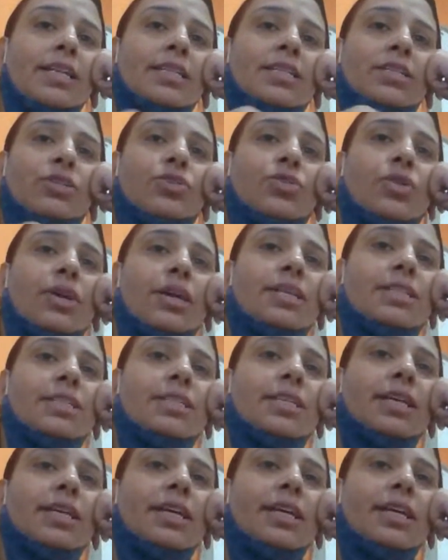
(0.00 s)
you can
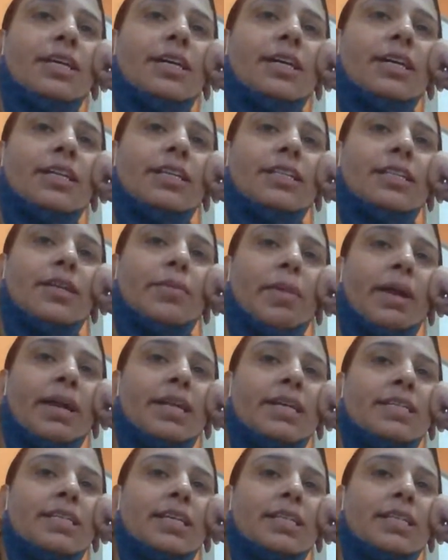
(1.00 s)
see here in the
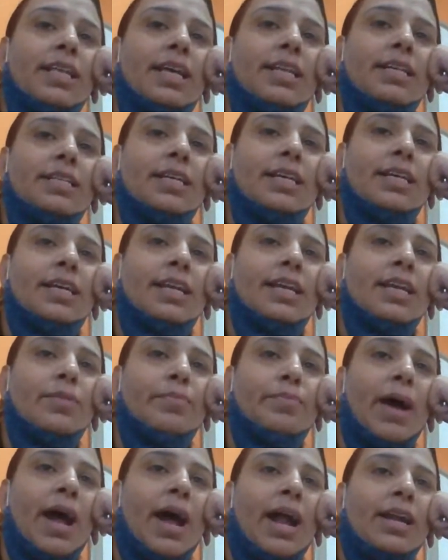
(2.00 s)
medicine there is a green
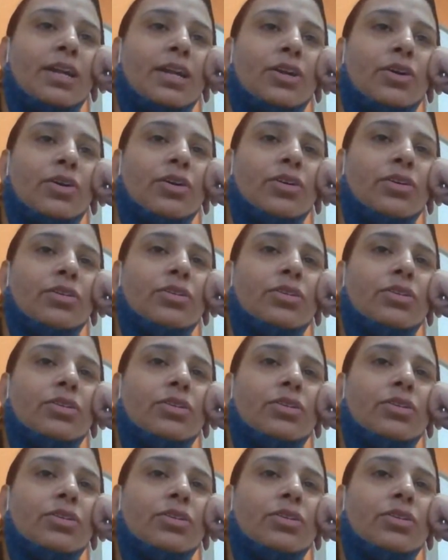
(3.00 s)
part, no?